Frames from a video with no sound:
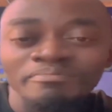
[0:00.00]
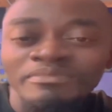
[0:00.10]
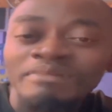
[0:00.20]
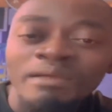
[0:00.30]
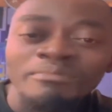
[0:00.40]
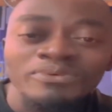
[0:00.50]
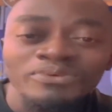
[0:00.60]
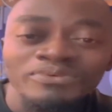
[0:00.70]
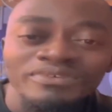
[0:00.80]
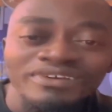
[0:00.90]
Me, my
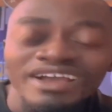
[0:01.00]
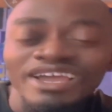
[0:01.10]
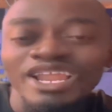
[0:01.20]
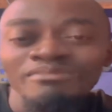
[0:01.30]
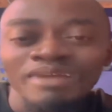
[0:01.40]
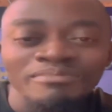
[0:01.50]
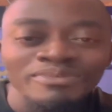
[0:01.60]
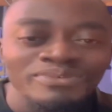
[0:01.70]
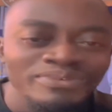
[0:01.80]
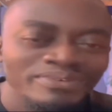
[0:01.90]
minko, and now my
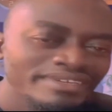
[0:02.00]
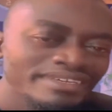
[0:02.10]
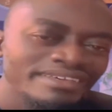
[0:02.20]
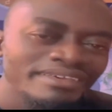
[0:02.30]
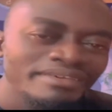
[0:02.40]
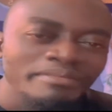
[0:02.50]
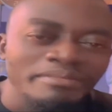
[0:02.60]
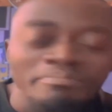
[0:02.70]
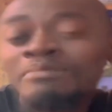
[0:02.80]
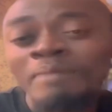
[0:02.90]
minko.
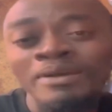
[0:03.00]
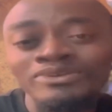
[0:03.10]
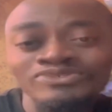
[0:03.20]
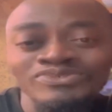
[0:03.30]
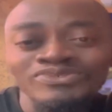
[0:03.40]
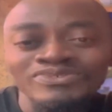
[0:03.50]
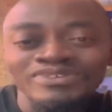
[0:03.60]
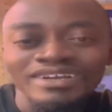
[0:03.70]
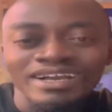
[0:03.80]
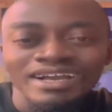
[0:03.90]
My pass uncle,
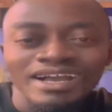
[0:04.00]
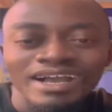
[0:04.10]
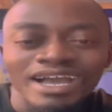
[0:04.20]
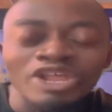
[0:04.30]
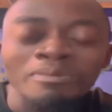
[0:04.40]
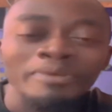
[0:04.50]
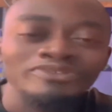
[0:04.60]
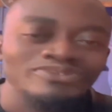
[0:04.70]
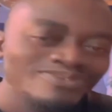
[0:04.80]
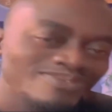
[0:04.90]
and our
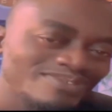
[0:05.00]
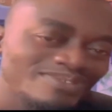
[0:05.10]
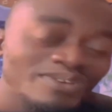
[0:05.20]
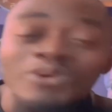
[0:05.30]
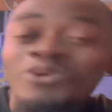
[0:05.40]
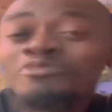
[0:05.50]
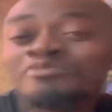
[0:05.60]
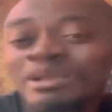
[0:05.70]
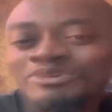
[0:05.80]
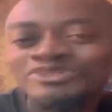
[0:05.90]
pass uncle.
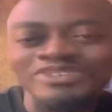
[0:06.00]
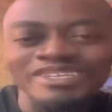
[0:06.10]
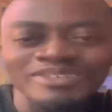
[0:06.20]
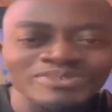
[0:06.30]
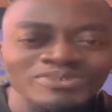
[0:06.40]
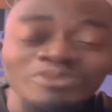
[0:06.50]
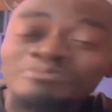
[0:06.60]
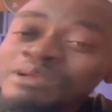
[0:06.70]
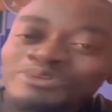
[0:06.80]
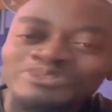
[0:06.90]
Ubia bush and ninko,
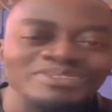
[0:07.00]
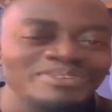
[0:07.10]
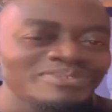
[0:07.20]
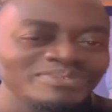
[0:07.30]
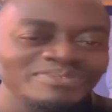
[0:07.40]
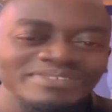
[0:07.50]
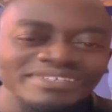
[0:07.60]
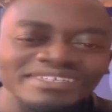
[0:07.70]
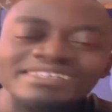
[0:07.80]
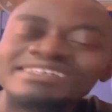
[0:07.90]
ubia bush uncle.
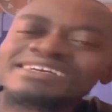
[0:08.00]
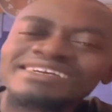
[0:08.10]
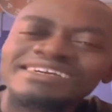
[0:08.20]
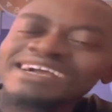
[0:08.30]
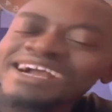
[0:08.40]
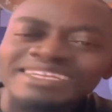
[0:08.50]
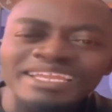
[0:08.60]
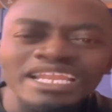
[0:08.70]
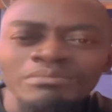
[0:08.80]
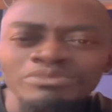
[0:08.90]
And
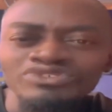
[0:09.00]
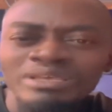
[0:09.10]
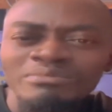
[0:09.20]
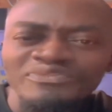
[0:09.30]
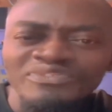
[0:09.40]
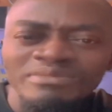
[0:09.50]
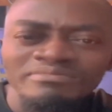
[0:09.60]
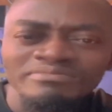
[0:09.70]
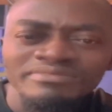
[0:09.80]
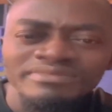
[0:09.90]
then a bush and me
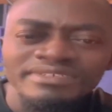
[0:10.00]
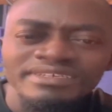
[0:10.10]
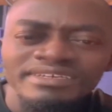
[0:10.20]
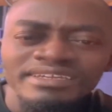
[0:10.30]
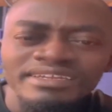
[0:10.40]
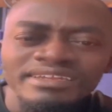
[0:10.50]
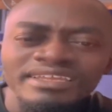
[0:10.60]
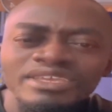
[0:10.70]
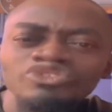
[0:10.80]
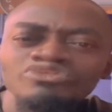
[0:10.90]
free.
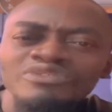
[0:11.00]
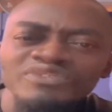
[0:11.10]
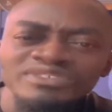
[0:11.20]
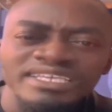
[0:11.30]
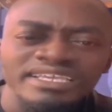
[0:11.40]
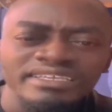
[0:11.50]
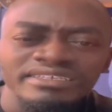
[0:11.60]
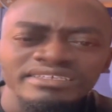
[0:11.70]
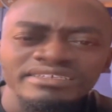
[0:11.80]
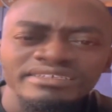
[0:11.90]
Now you to me for say.
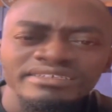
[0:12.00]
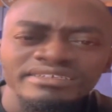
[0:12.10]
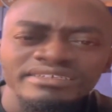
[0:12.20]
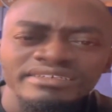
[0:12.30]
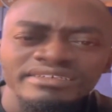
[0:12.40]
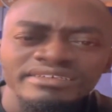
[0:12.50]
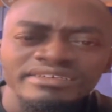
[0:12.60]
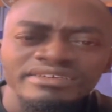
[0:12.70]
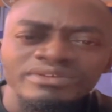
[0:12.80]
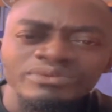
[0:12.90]

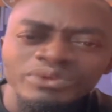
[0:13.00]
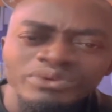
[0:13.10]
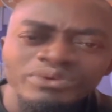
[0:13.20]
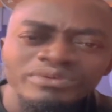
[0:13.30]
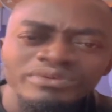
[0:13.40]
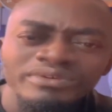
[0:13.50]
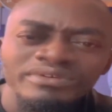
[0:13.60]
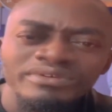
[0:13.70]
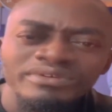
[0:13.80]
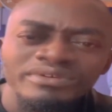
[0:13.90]
Kwadwo,
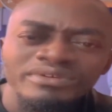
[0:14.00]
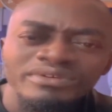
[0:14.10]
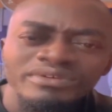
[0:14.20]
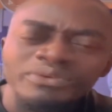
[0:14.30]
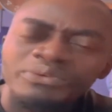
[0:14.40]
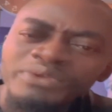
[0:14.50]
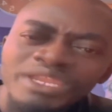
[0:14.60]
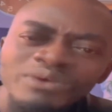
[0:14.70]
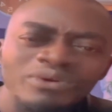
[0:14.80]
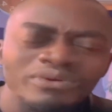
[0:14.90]
we
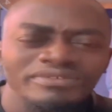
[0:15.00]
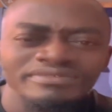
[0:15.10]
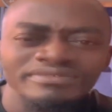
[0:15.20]
knew ho.